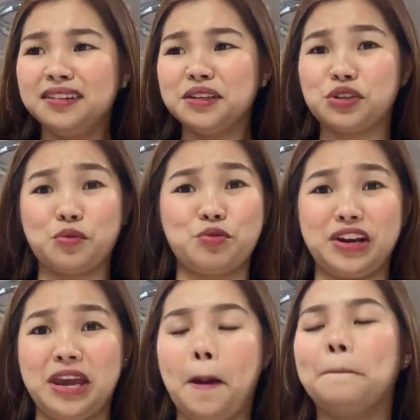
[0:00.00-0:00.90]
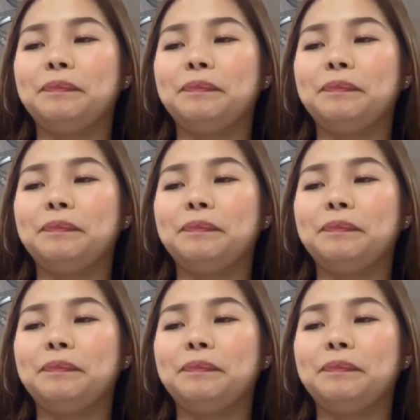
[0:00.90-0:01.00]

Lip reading: It's so pretty.